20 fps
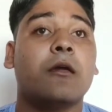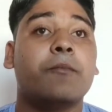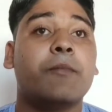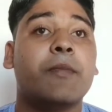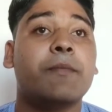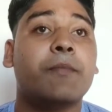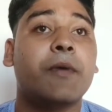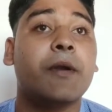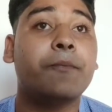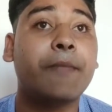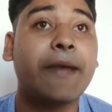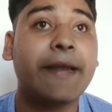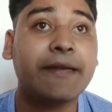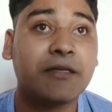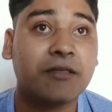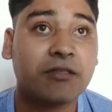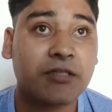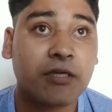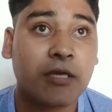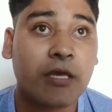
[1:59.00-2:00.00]

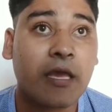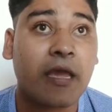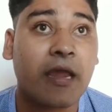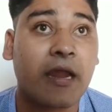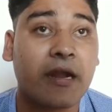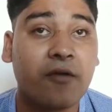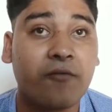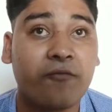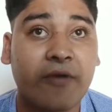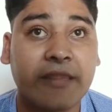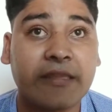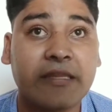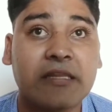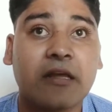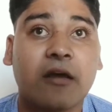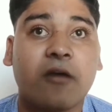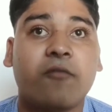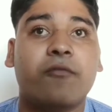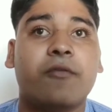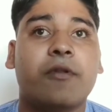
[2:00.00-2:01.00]
peppermint and
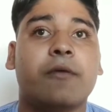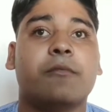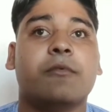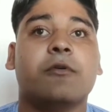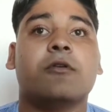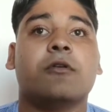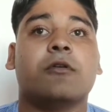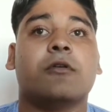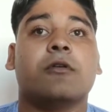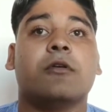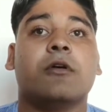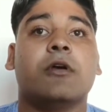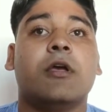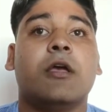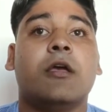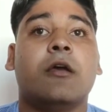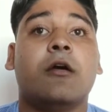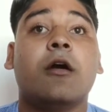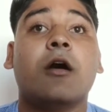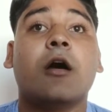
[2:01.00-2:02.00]
vanilla flavor.
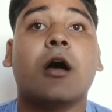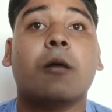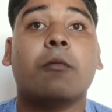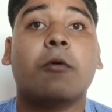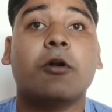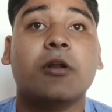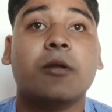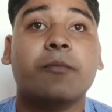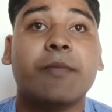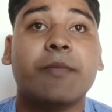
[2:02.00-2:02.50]
About the